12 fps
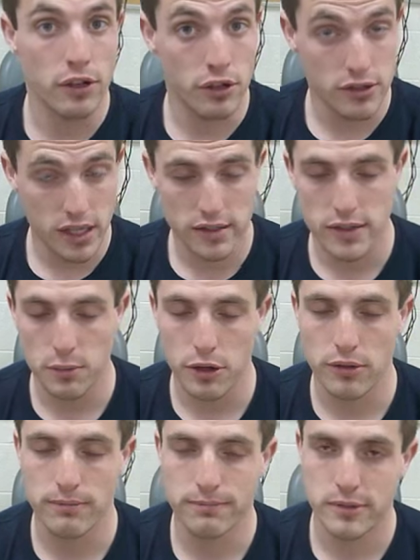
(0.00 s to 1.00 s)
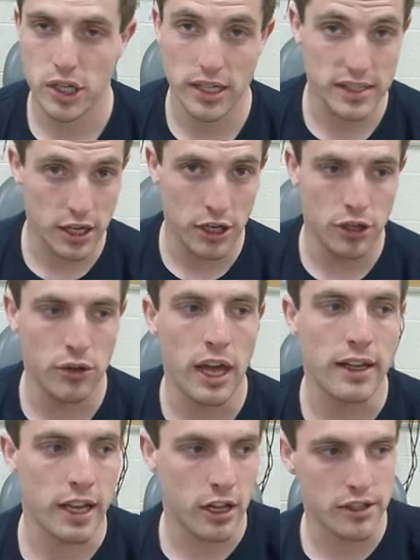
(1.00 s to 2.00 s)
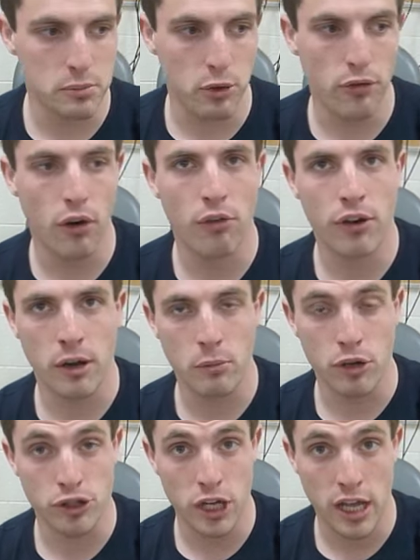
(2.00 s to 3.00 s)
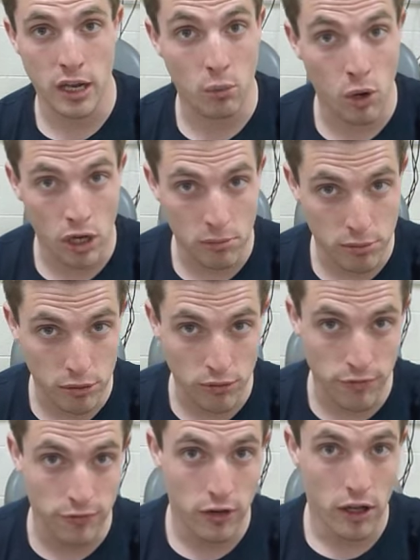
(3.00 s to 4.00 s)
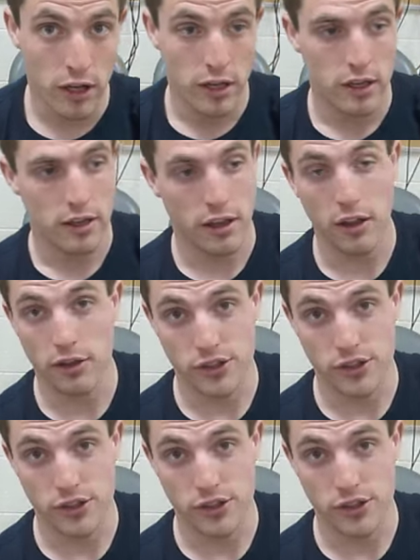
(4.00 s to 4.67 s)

your sensing wheel. So that's how you do that. Now let's move over, and I'm going to show you how to waterproof the other